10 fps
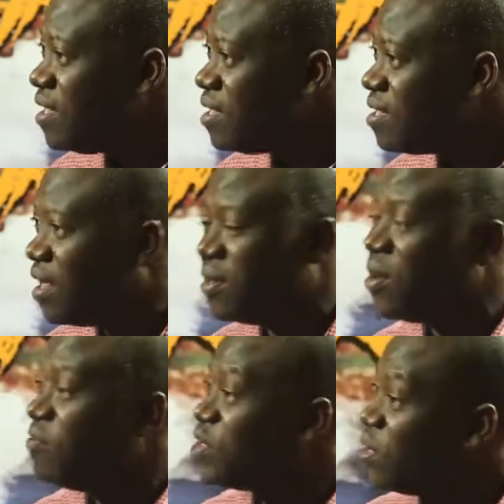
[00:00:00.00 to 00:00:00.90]
League, and
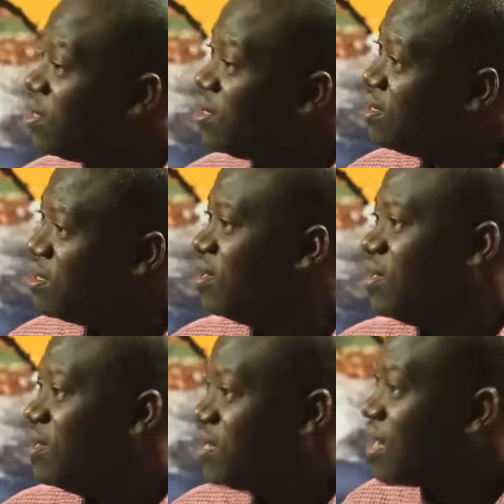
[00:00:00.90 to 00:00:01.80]
all of a sudden,
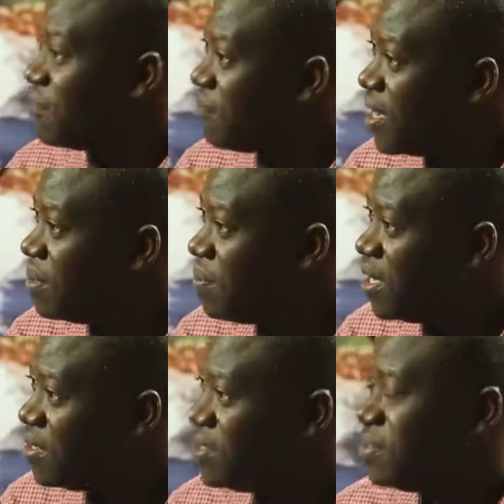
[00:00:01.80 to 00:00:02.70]
you can't find a
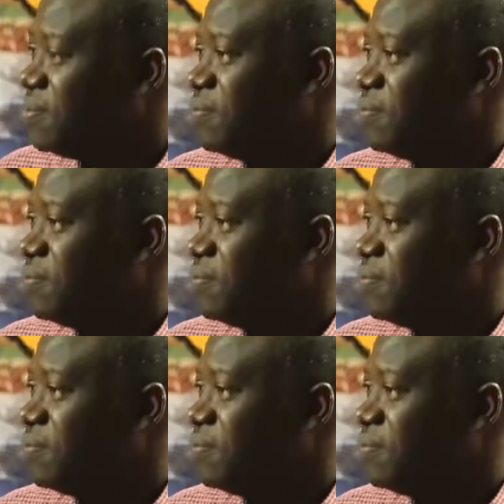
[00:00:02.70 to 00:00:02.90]
place.